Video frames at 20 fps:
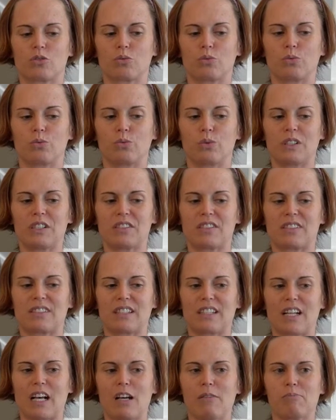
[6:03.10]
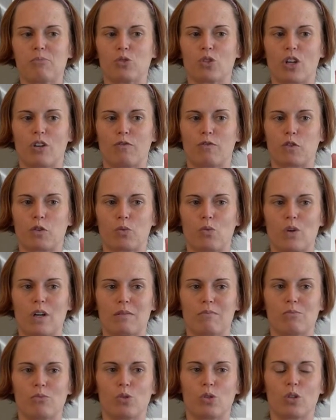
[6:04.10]
twist it up. We'll go for
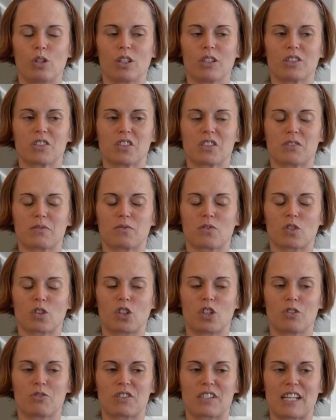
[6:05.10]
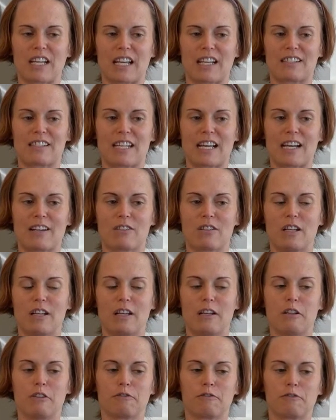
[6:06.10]
one more, close the hand down,
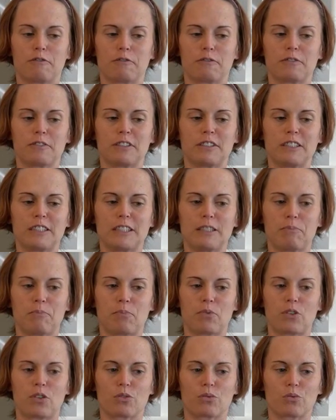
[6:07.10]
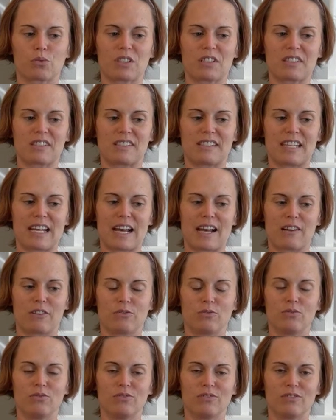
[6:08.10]
flip the wrist
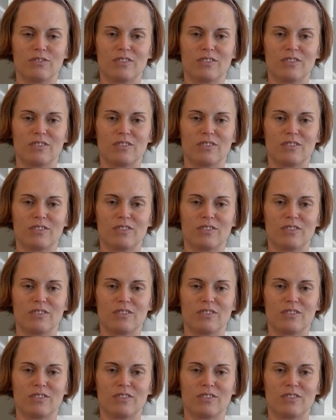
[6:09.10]
down,